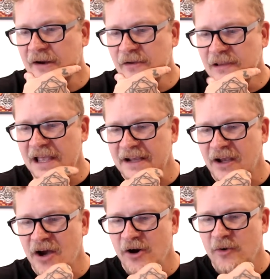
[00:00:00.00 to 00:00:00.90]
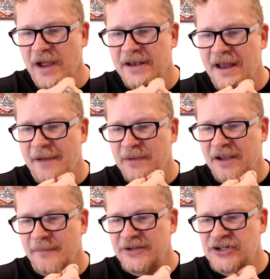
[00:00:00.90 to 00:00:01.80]
do you let go and not
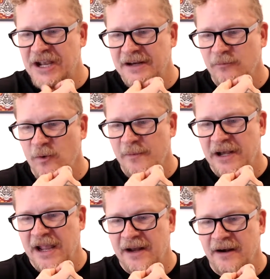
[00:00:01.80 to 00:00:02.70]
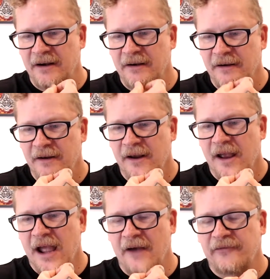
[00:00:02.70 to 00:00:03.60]
become a jaded woman hater
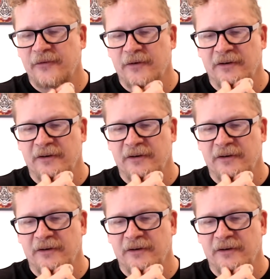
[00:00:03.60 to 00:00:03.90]
after a